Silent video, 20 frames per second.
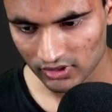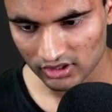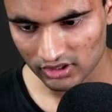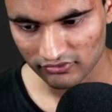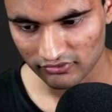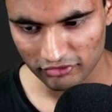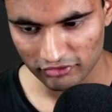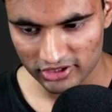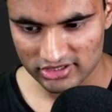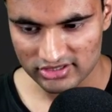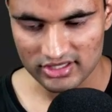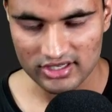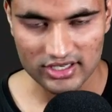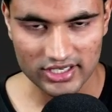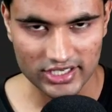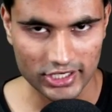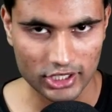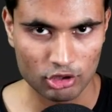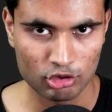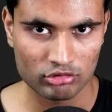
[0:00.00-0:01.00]
first the
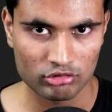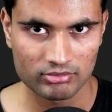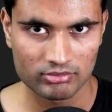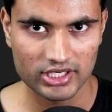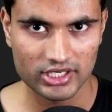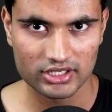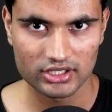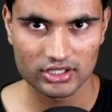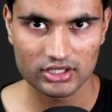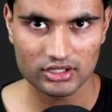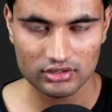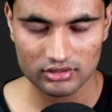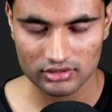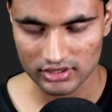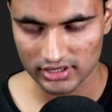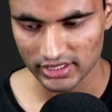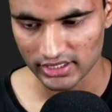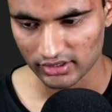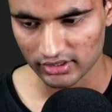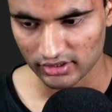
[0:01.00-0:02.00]
layout will be rendered
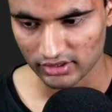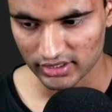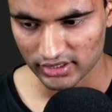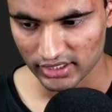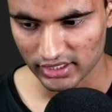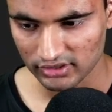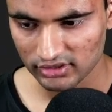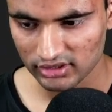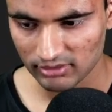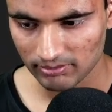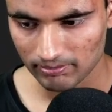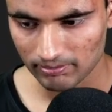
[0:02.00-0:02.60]
and then the